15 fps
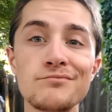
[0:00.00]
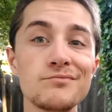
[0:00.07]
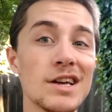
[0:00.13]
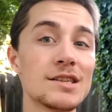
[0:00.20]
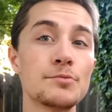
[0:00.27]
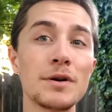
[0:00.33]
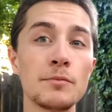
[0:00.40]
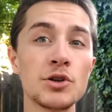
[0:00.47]

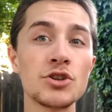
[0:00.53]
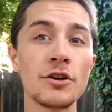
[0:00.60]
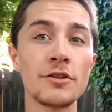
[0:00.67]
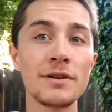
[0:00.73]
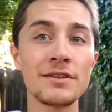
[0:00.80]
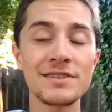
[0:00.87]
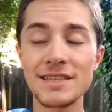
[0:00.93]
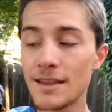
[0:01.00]
That's pretty much all
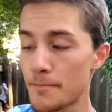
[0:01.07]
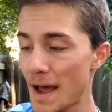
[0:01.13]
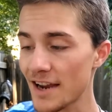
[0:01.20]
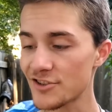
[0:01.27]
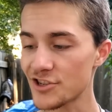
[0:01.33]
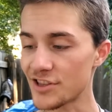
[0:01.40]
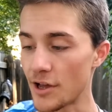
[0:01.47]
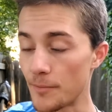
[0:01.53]
there is to the
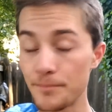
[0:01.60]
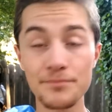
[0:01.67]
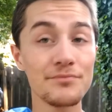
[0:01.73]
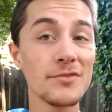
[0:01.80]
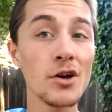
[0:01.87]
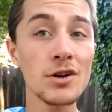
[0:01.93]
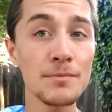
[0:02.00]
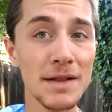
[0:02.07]
packaging, though.
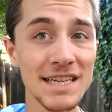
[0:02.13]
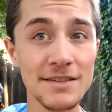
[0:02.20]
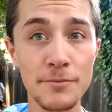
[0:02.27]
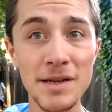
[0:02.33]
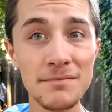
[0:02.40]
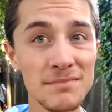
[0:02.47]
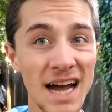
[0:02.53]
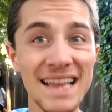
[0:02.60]
No complaints from
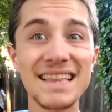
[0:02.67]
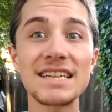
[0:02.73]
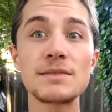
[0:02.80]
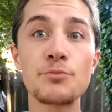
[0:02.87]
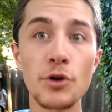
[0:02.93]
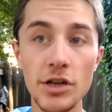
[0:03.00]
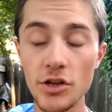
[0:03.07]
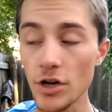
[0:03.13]
me. I think it's
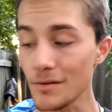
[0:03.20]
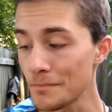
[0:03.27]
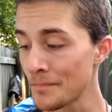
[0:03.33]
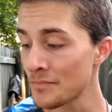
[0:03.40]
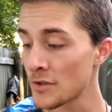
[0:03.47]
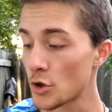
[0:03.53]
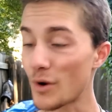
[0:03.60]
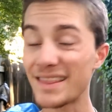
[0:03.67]
pretty good.
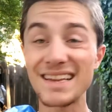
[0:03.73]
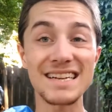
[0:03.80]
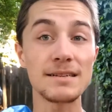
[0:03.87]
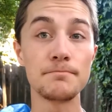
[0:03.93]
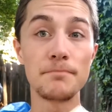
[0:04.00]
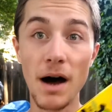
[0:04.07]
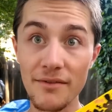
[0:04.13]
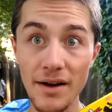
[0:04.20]
Do I think it's
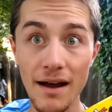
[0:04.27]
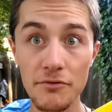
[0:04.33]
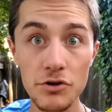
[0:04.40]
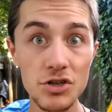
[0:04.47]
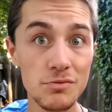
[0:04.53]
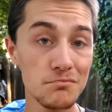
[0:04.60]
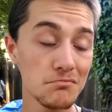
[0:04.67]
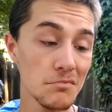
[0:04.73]
above
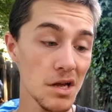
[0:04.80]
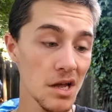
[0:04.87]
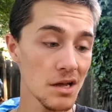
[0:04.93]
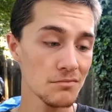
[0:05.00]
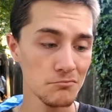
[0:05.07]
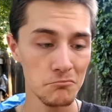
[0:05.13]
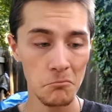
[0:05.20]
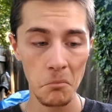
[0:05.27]
average?
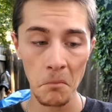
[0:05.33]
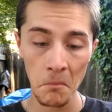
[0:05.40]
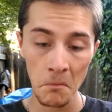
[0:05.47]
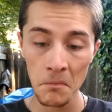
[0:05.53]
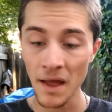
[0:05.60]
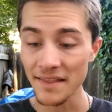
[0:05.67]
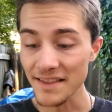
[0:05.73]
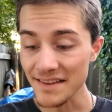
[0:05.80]
I
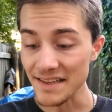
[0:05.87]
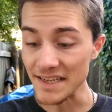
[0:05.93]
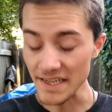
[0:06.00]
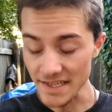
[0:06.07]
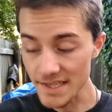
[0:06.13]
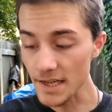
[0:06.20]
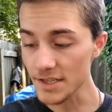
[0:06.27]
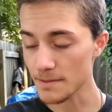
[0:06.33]
think the
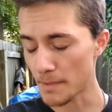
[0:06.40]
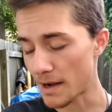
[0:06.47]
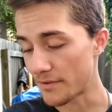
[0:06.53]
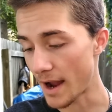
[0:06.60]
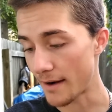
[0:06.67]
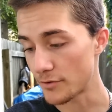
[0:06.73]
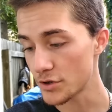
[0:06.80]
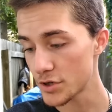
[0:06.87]
detail's above
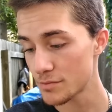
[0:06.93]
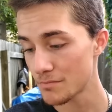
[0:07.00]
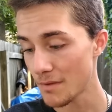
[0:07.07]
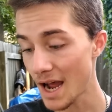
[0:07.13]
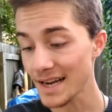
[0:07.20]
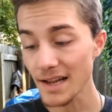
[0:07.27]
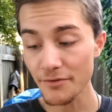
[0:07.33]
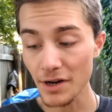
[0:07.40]
average.
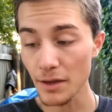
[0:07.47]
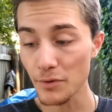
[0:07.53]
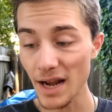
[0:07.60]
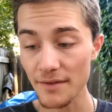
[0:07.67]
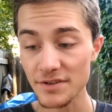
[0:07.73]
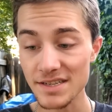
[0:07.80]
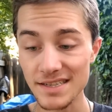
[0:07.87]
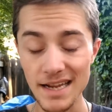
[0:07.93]
I definitely would
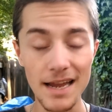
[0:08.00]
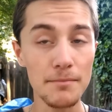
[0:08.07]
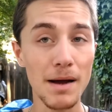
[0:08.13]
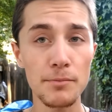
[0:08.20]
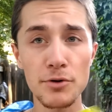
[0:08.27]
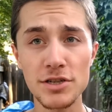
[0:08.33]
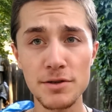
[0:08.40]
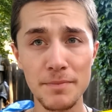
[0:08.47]
have to say, in
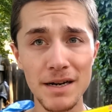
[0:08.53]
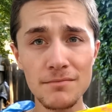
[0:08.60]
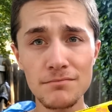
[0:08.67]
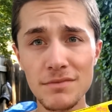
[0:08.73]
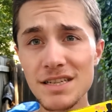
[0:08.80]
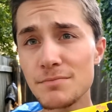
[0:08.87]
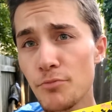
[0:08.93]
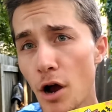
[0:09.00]
my personal opinion,
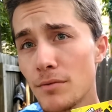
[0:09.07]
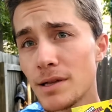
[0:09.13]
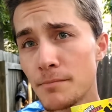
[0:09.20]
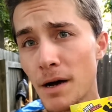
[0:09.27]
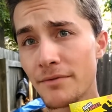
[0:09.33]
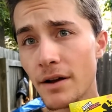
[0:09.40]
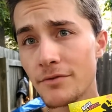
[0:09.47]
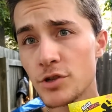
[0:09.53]
this is probably
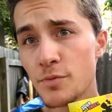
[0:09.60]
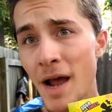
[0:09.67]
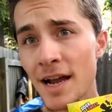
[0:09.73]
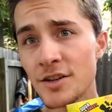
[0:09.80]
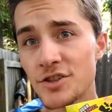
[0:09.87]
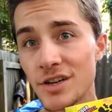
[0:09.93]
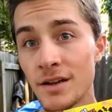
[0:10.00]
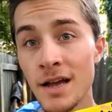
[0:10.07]
above average
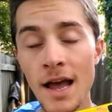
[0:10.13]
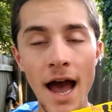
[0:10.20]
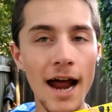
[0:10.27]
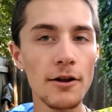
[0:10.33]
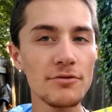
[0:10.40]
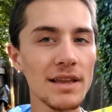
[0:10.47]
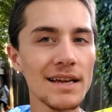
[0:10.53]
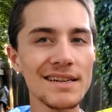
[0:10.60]
packaging. I
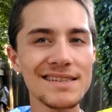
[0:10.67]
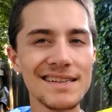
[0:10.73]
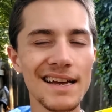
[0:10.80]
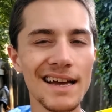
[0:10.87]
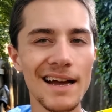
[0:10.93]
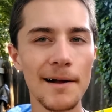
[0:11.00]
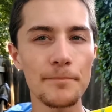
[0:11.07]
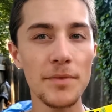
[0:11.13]
don't think it's
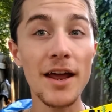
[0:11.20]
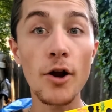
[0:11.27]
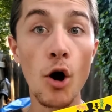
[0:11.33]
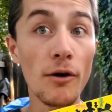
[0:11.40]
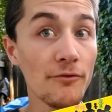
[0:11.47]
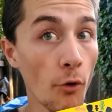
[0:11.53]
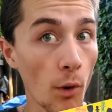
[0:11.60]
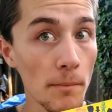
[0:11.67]
an
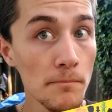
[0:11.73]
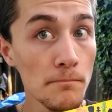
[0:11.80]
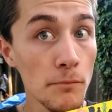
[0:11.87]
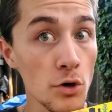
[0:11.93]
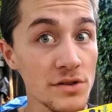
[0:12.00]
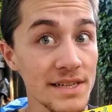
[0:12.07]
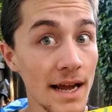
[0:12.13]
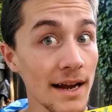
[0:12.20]
art form,
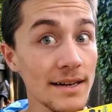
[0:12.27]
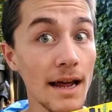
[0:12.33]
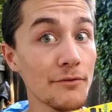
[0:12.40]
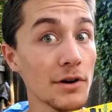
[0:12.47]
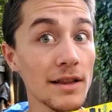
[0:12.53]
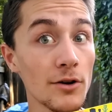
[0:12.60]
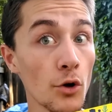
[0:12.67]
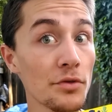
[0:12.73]
per se. I
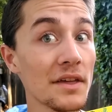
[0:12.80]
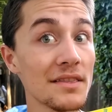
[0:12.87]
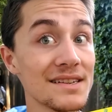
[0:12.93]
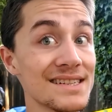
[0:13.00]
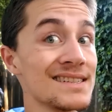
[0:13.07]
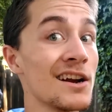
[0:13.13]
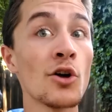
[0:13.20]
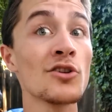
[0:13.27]
definitely don't think
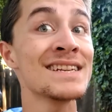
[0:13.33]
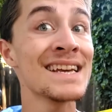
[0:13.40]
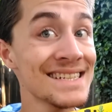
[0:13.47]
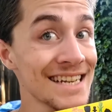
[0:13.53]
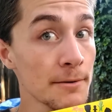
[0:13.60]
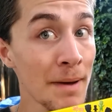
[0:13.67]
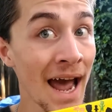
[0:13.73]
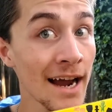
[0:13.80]
this is an
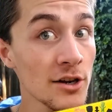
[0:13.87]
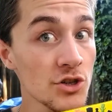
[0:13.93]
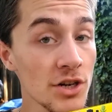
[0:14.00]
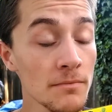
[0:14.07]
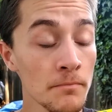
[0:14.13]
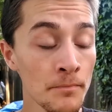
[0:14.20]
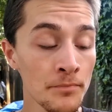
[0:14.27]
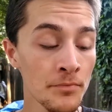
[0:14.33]
artistic packaging.